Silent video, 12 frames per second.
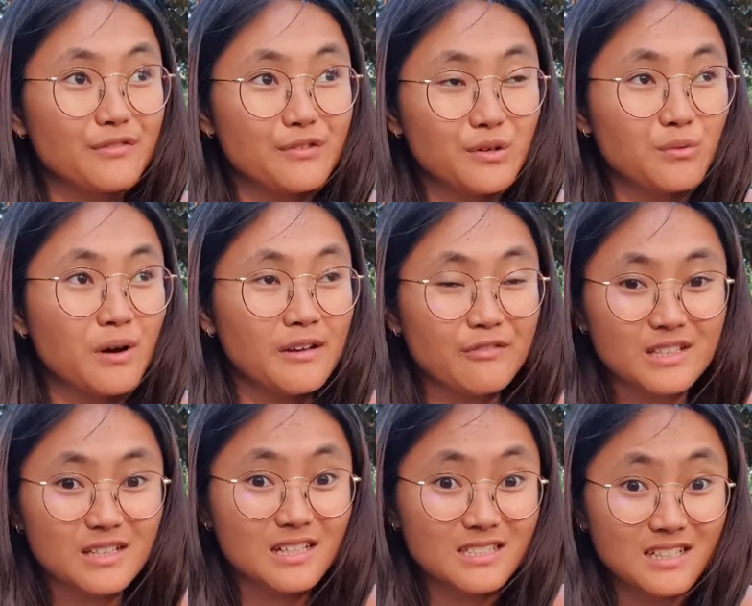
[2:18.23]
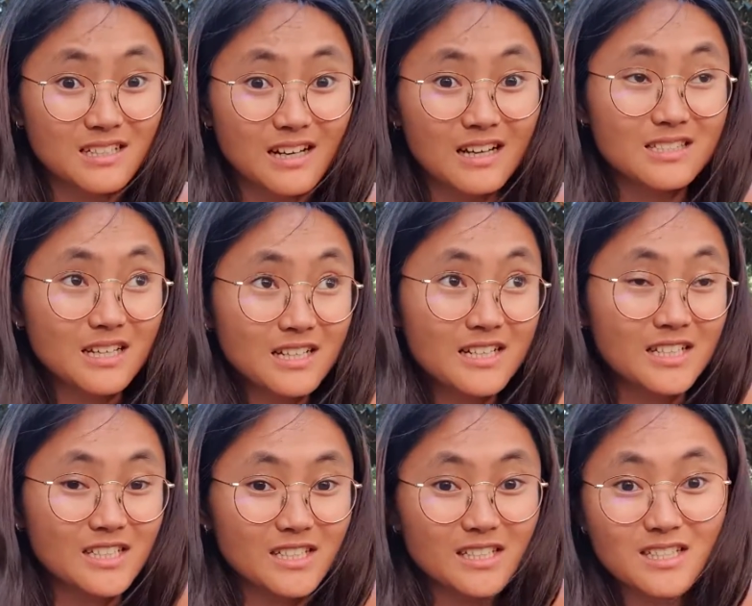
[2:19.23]
If you arrive at
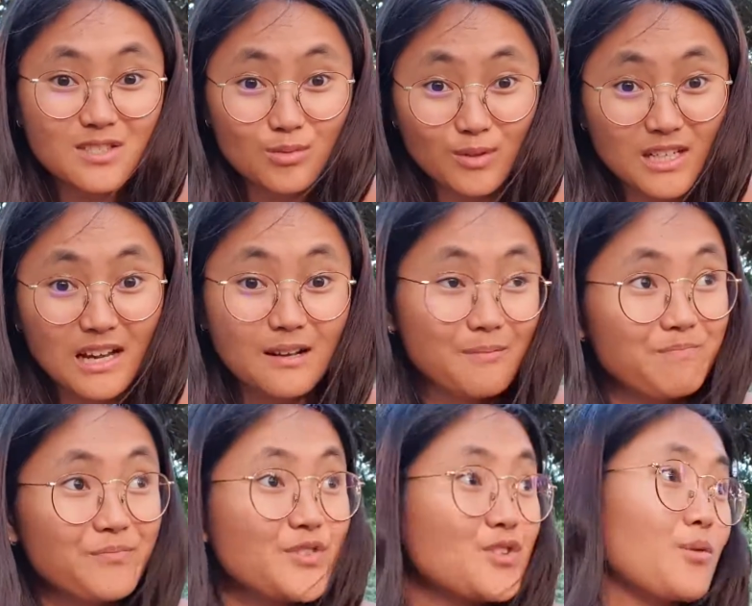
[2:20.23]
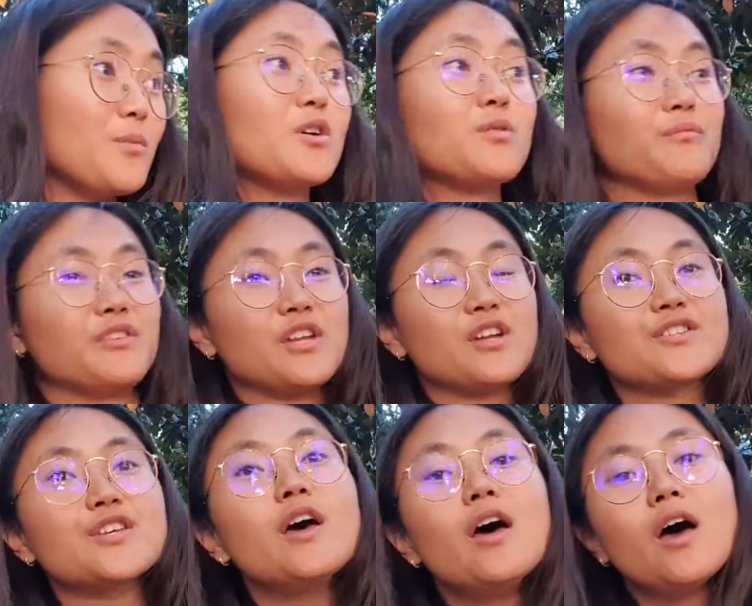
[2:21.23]
Alkani, it's really like so more
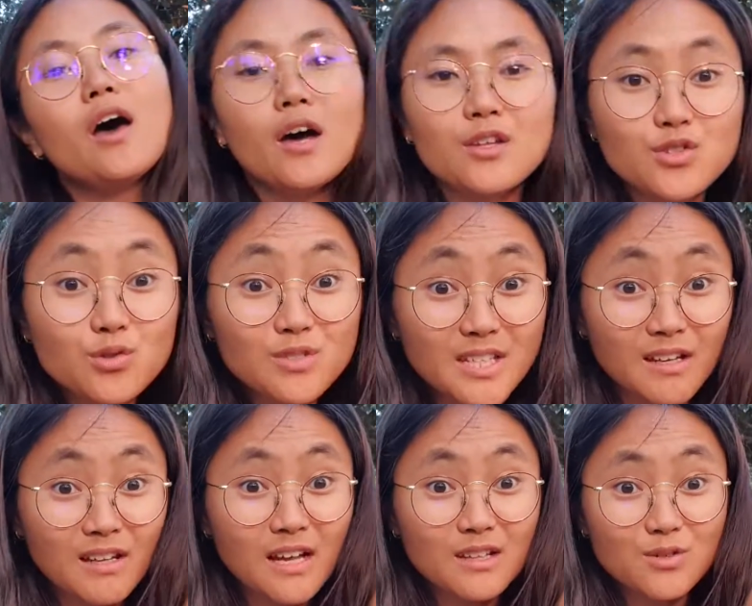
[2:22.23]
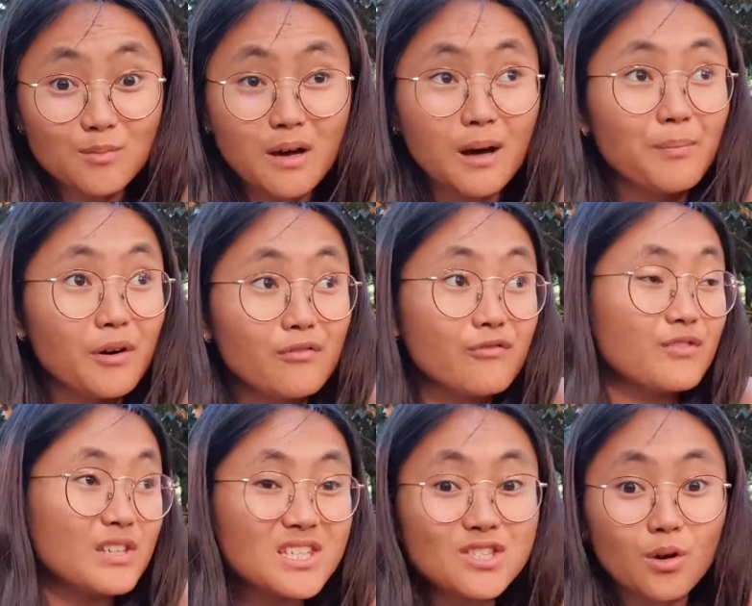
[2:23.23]
convenient. And do download the map of
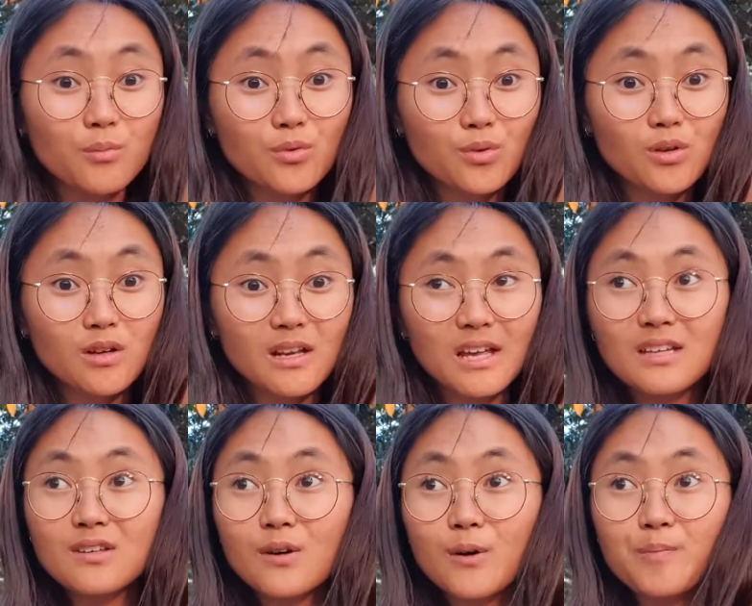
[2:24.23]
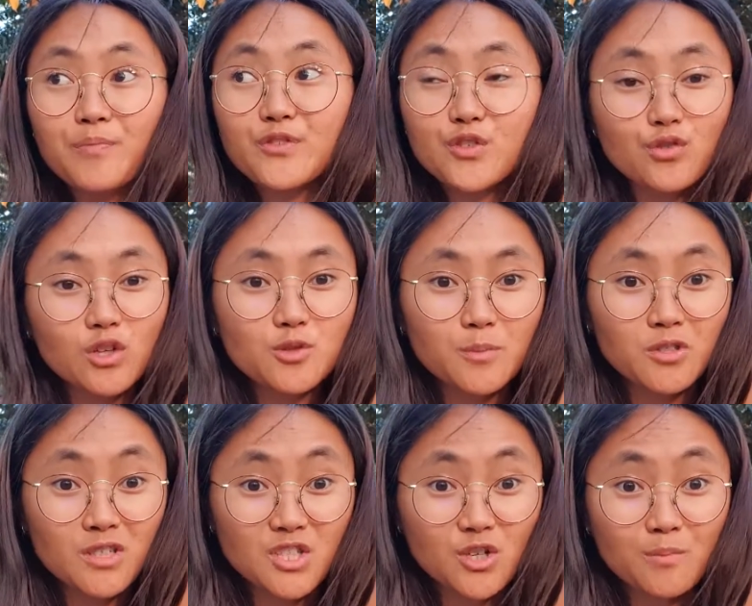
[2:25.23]
Istanbul, like the
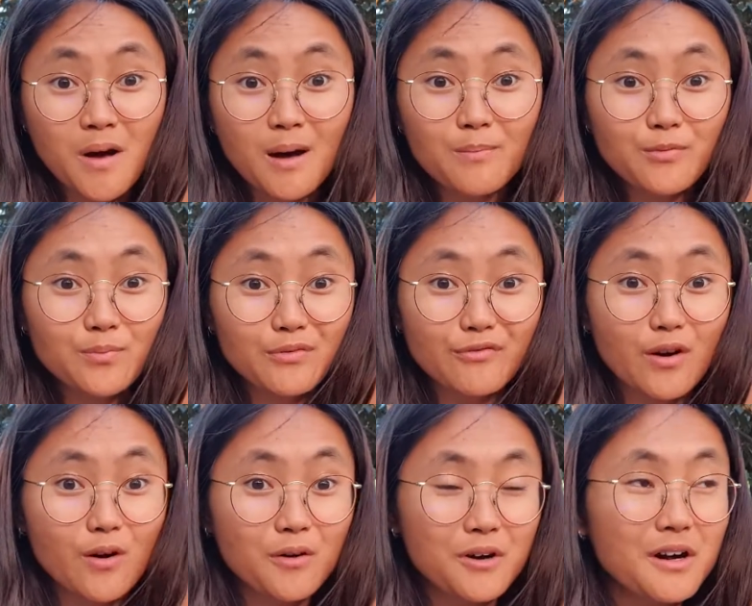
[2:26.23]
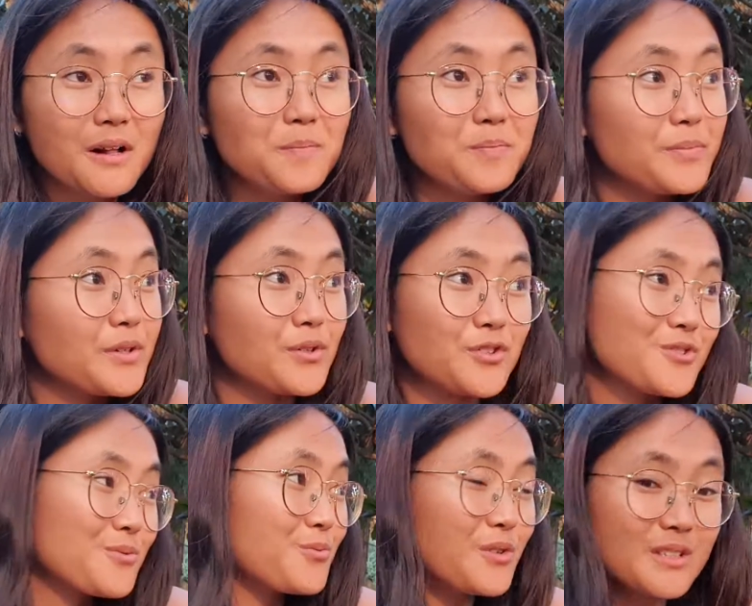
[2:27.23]
transportation map before,
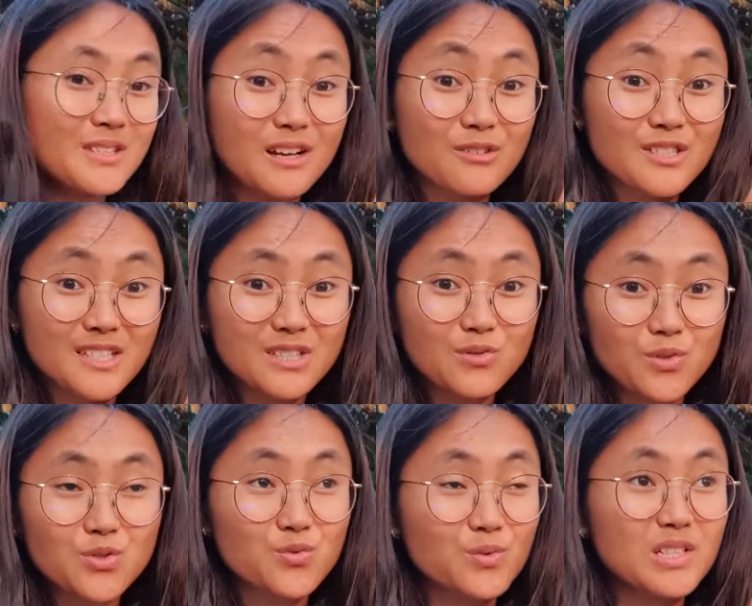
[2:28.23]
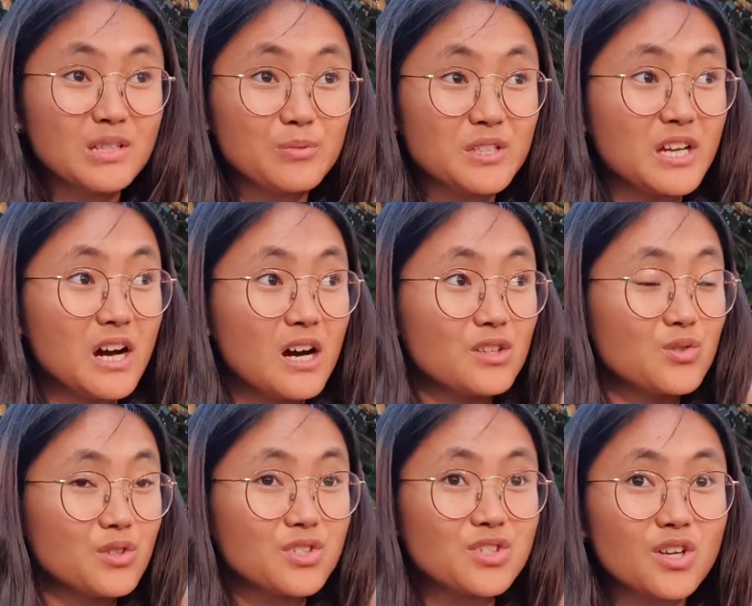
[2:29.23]
because without it, it was really really hard
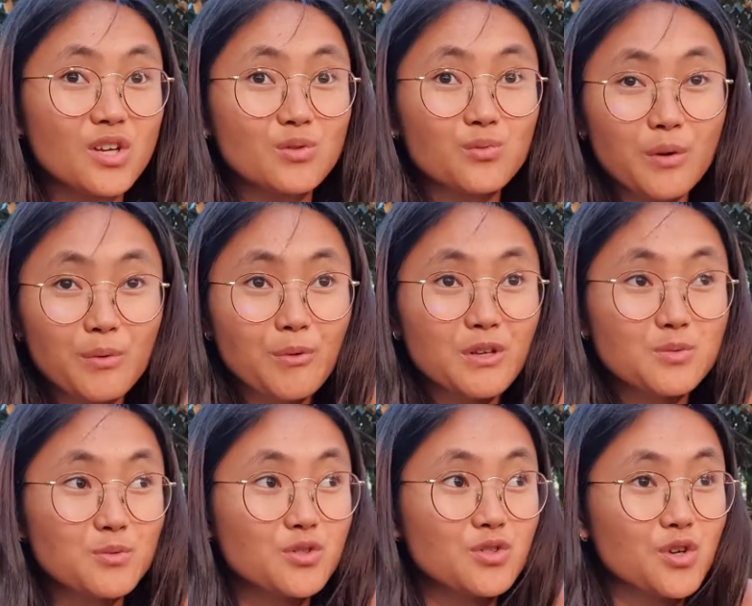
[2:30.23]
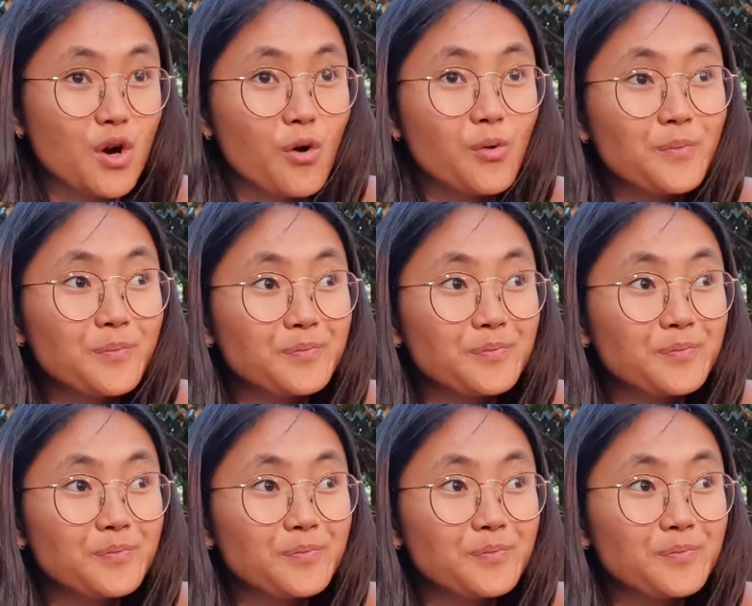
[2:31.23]
to understand where we were supposed to go.